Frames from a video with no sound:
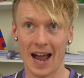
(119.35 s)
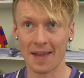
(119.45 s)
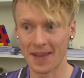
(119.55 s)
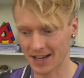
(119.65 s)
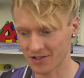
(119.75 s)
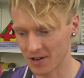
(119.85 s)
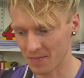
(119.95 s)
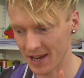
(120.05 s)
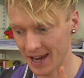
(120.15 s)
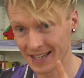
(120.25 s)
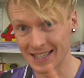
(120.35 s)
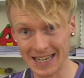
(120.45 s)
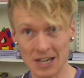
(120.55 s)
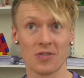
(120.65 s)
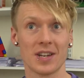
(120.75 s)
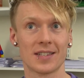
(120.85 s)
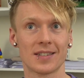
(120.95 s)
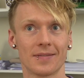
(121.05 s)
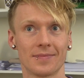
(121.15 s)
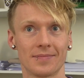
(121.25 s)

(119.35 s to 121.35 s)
And that's going to be a decrease.